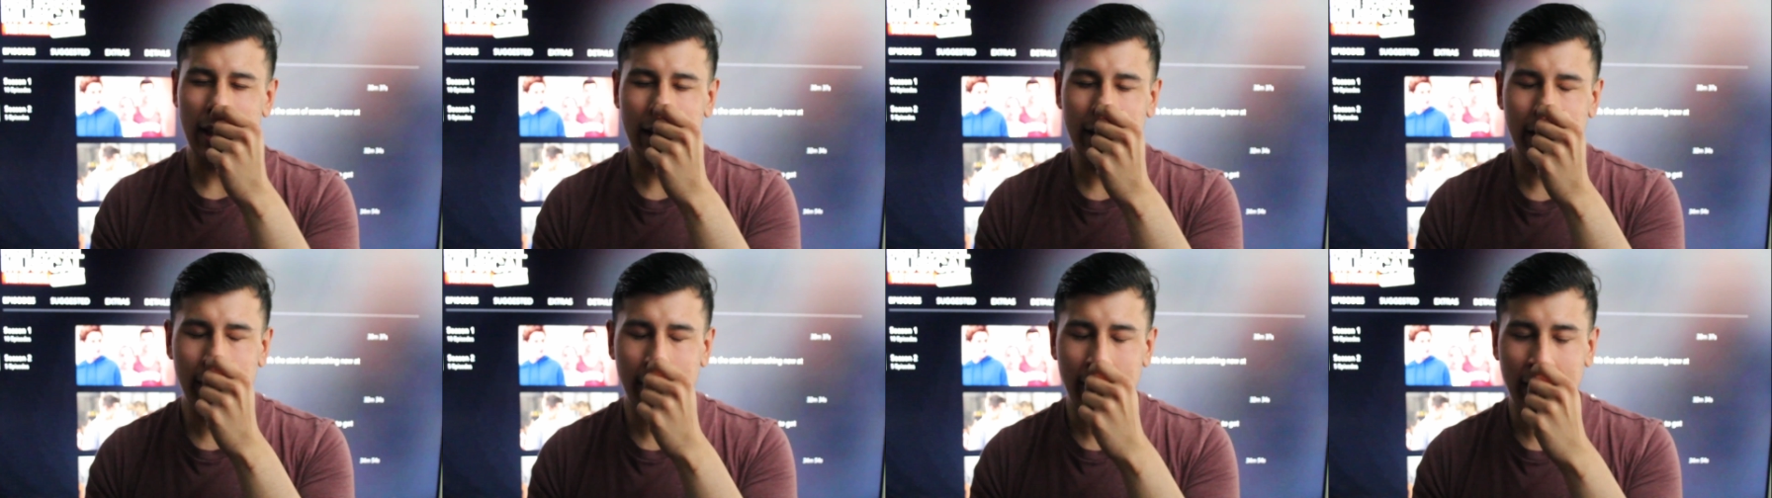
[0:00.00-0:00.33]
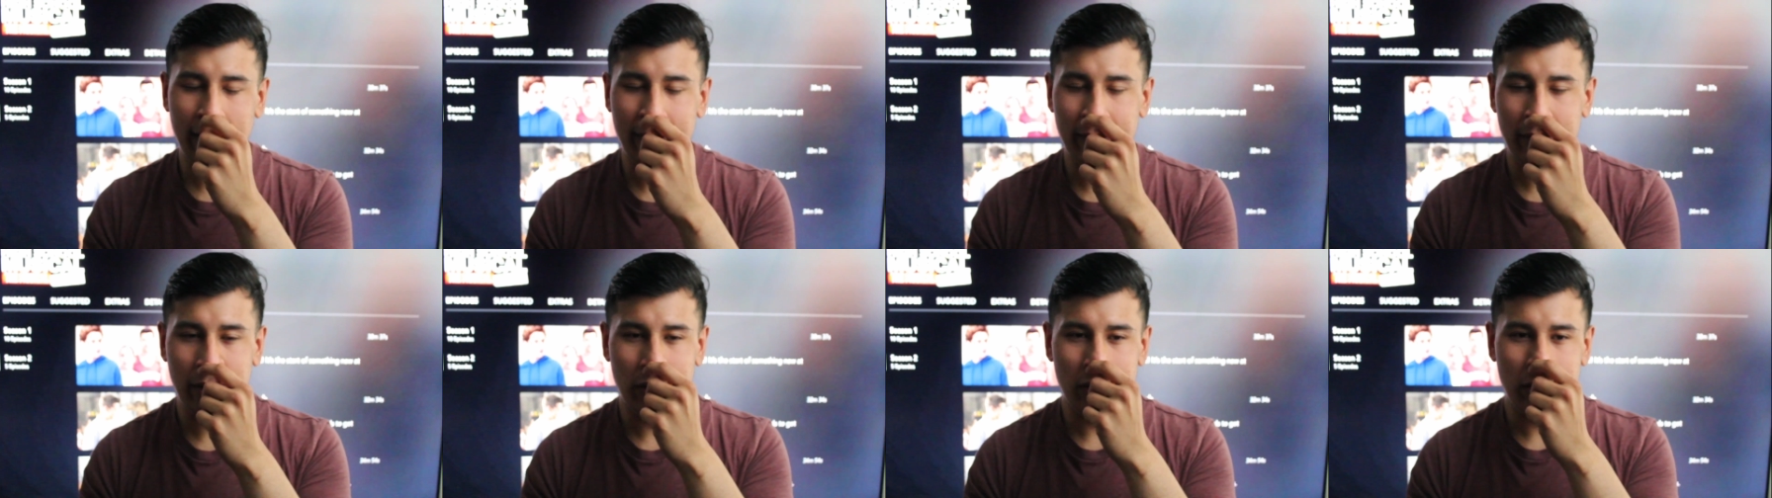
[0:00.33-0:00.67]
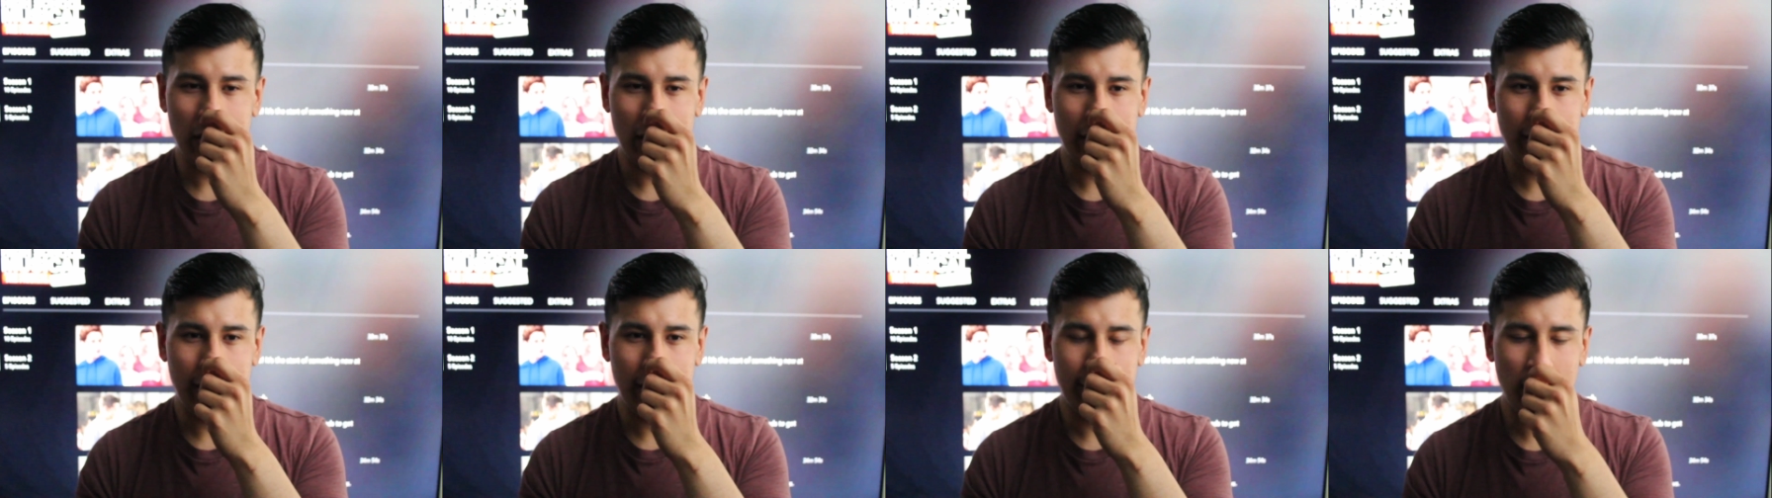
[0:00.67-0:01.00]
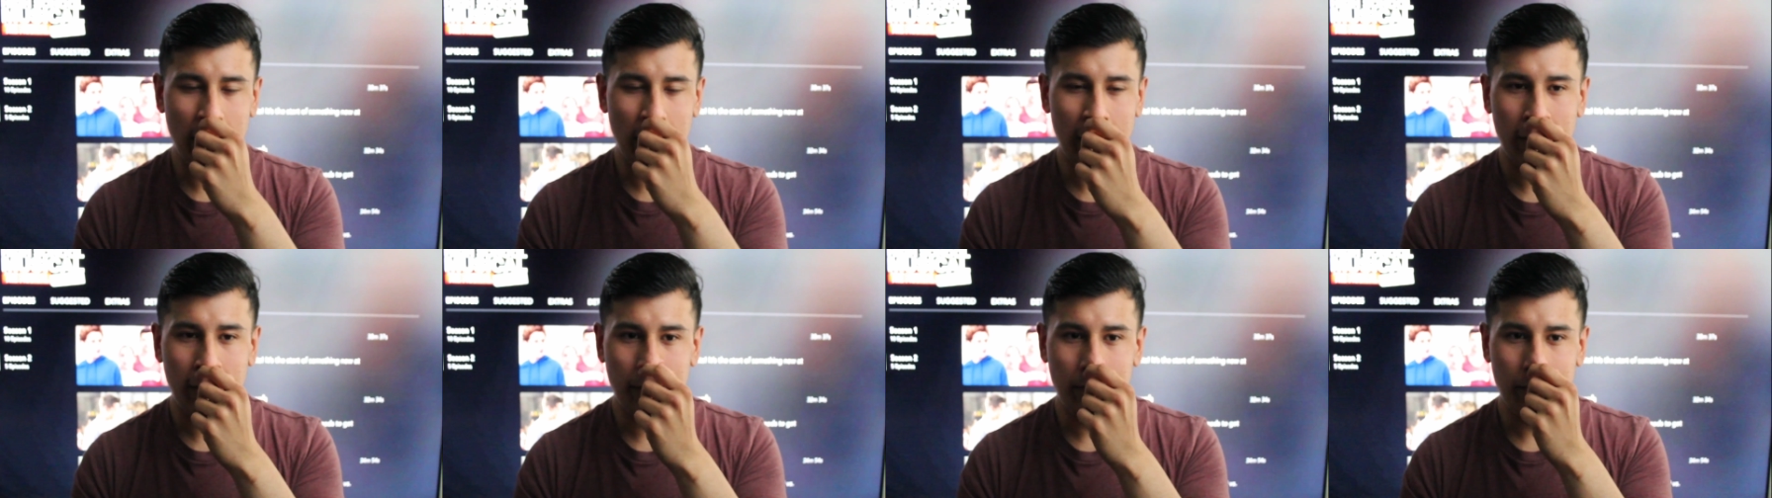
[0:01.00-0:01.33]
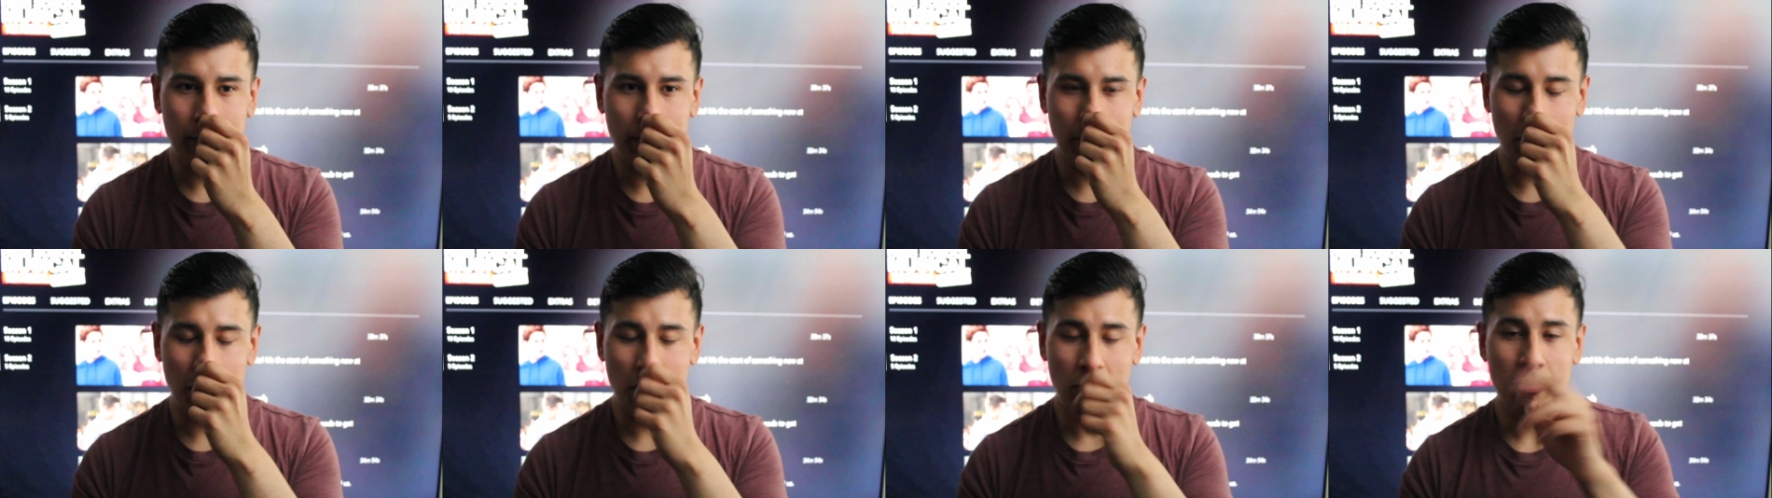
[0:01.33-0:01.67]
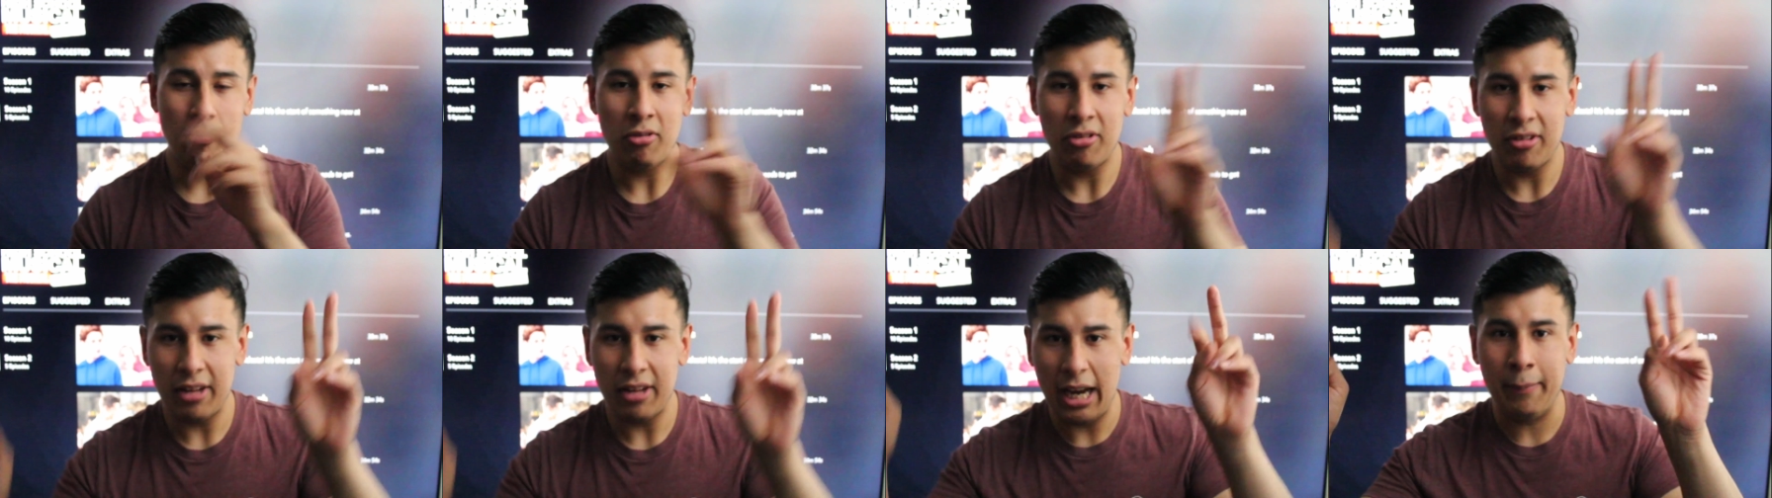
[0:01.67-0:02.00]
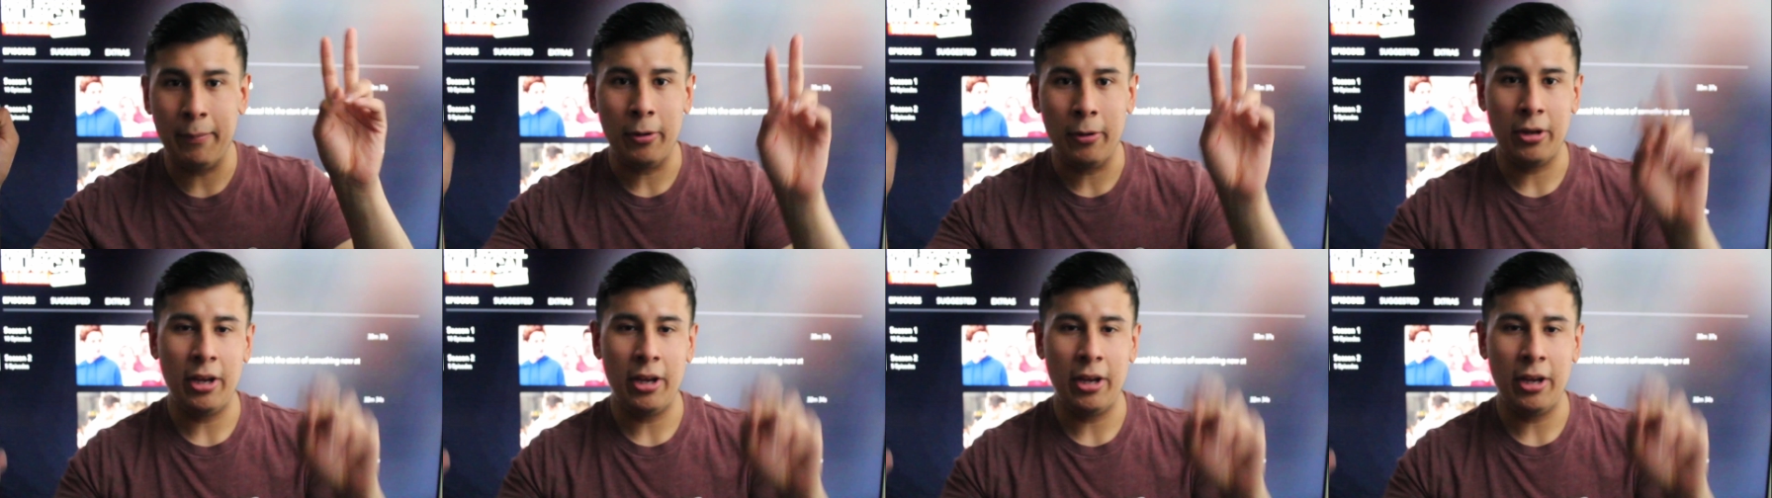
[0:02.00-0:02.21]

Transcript: you know, everything's kind of, you know, stable.